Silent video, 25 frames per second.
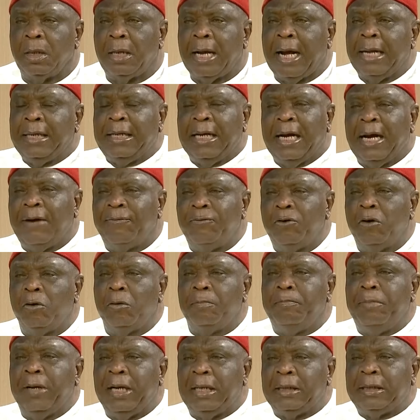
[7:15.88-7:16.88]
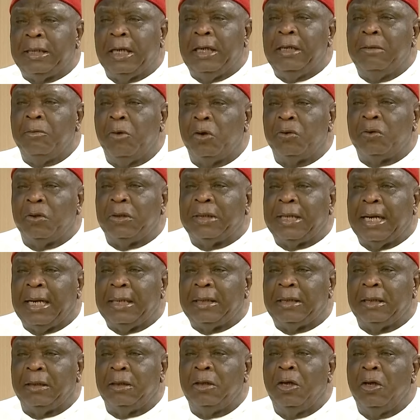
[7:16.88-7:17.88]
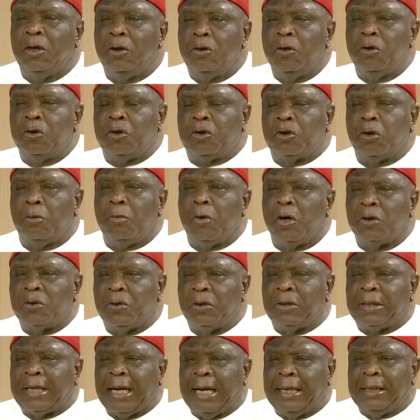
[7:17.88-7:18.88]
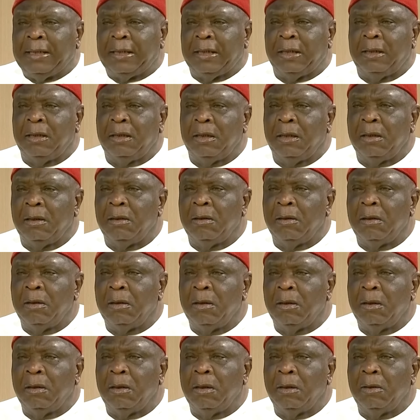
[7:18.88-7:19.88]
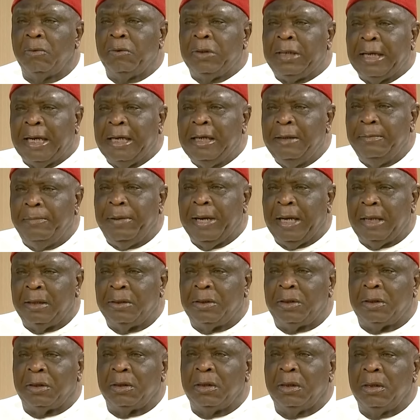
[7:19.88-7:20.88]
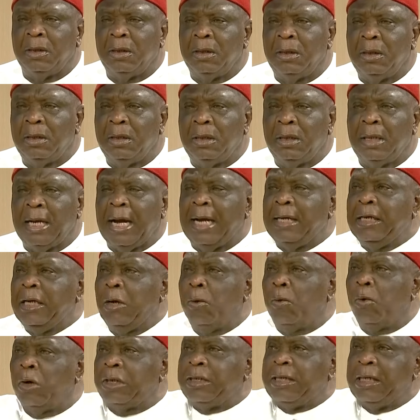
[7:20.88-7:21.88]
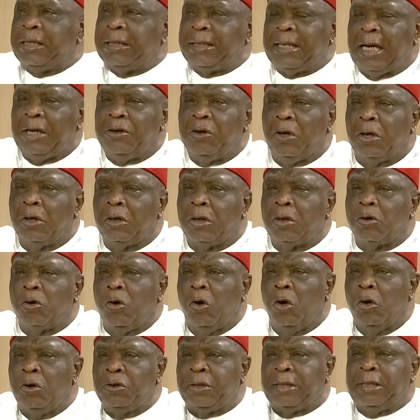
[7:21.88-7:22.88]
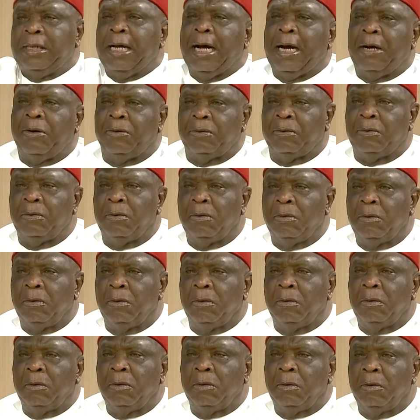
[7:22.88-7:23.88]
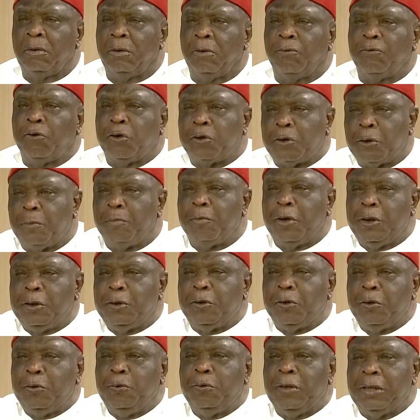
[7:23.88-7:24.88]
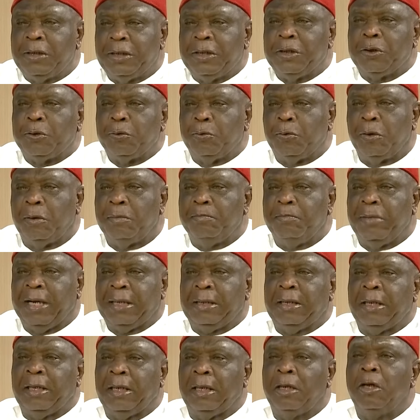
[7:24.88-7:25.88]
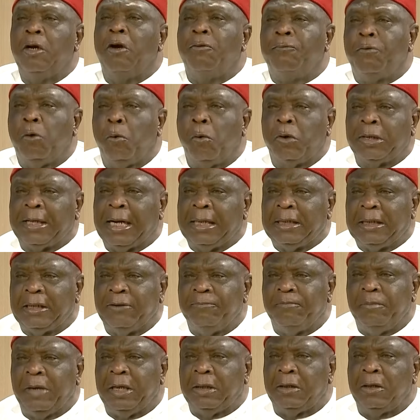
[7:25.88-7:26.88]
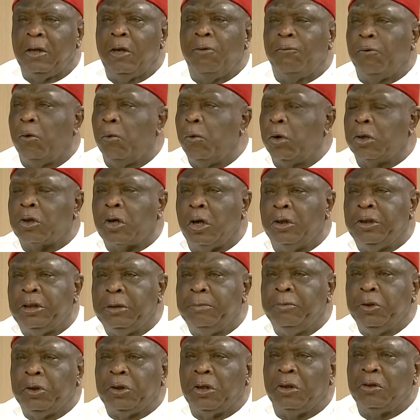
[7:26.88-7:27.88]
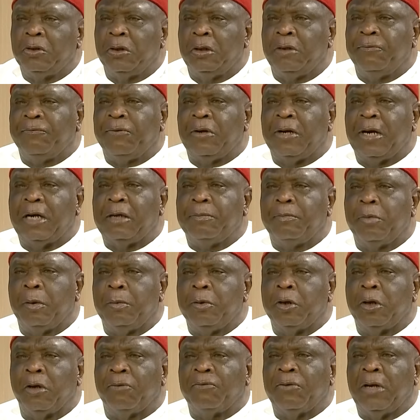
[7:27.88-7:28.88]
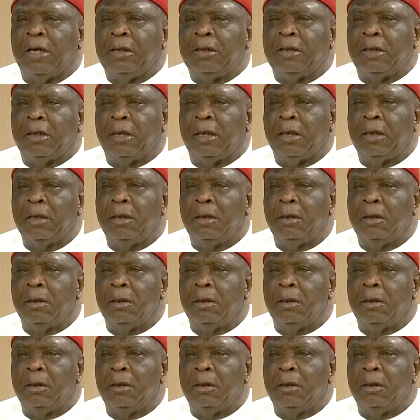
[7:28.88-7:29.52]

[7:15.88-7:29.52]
and they have no belt anymore to tighten, no stomach to tighten with any belt, and they watch a stadium close down. For somebody to do a 61 bad day. For what achievement? For what contribution to the Federal Republic of Nigeria?